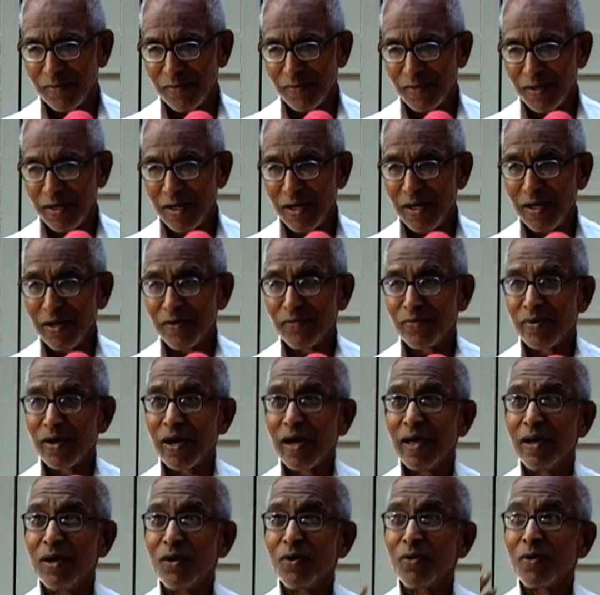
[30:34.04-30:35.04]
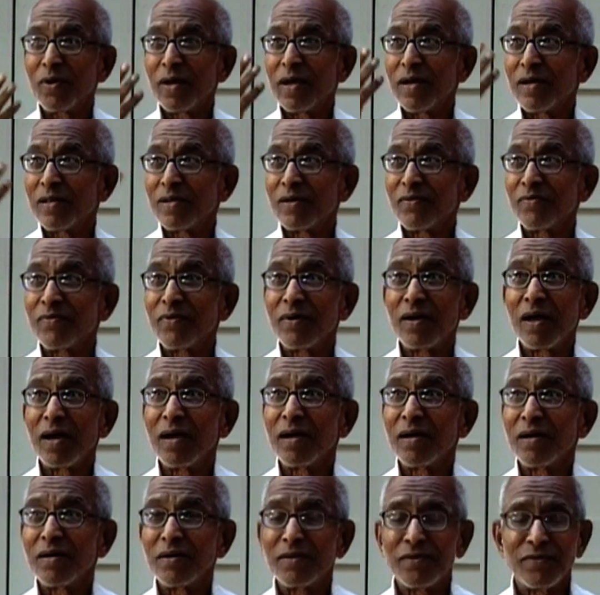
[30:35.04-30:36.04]
If I look at the
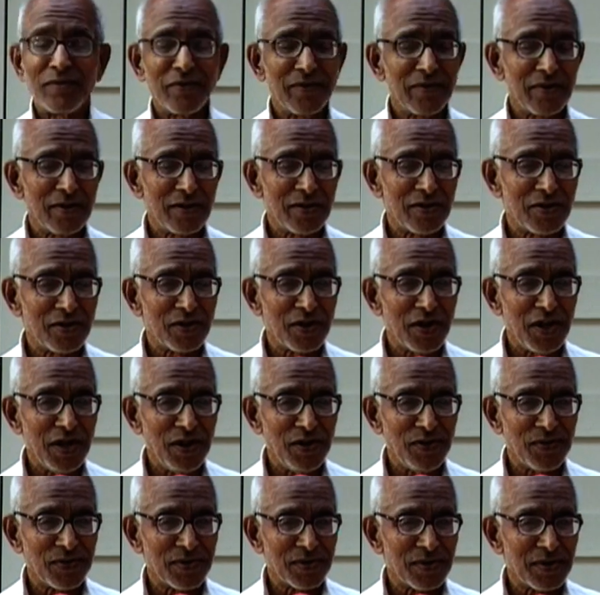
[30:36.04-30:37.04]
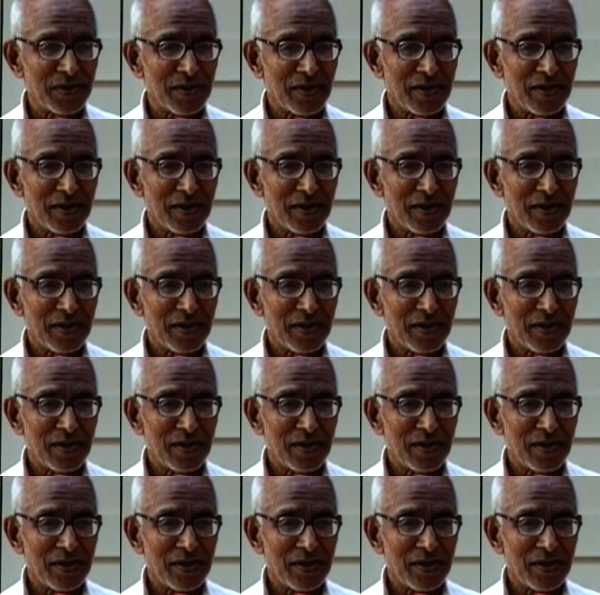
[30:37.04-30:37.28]
trees,